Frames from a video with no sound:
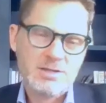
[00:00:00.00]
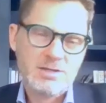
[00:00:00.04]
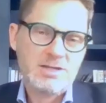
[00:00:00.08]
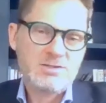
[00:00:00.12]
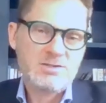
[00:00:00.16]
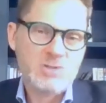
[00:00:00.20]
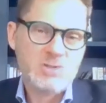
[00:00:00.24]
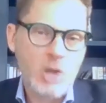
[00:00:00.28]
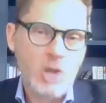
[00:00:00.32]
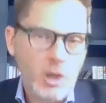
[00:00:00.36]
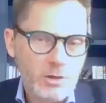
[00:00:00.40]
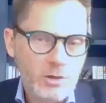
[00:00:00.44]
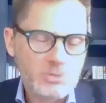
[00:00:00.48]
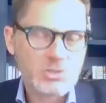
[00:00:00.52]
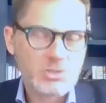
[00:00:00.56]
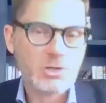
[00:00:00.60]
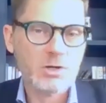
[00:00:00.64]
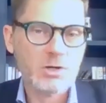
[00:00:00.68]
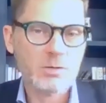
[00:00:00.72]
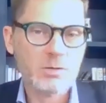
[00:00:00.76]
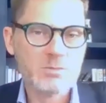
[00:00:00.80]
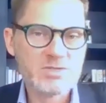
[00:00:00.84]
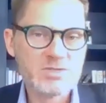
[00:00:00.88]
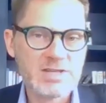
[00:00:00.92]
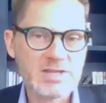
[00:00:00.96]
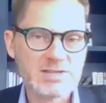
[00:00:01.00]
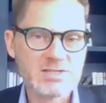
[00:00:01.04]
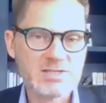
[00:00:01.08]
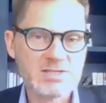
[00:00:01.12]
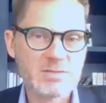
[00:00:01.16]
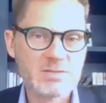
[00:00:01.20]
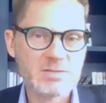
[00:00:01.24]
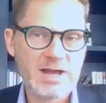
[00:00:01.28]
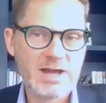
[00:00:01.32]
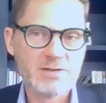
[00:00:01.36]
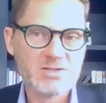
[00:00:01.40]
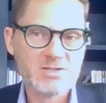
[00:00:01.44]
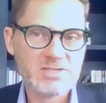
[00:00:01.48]
In dollar terms, that's
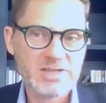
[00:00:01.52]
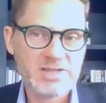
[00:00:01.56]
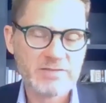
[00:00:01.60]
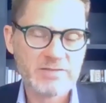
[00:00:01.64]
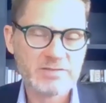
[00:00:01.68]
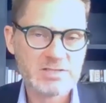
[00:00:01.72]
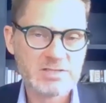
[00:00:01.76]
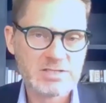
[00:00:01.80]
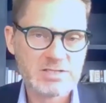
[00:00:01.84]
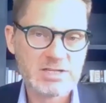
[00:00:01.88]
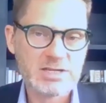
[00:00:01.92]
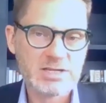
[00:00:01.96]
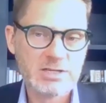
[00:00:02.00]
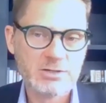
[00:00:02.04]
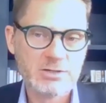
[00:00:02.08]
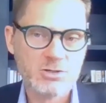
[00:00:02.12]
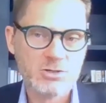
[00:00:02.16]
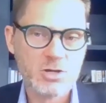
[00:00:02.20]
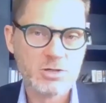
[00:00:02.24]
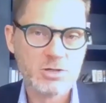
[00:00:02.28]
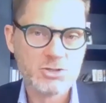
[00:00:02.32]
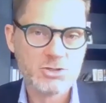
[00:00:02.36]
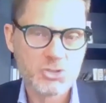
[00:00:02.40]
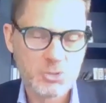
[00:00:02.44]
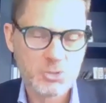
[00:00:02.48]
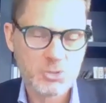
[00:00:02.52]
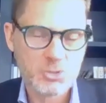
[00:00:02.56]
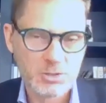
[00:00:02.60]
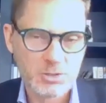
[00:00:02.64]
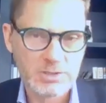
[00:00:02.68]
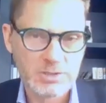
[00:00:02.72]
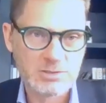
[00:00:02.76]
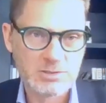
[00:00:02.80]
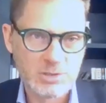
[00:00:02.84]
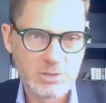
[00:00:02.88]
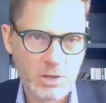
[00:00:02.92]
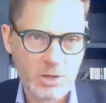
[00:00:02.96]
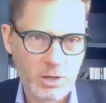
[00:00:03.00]
about $17
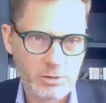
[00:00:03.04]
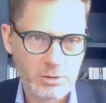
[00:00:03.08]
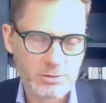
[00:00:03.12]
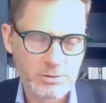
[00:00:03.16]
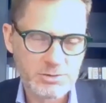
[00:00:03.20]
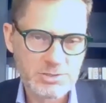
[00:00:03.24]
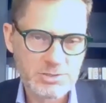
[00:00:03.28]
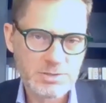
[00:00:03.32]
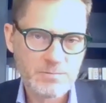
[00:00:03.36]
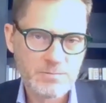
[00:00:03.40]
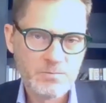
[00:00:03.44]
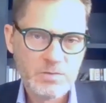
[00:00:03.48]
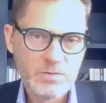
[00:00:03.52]
trillion.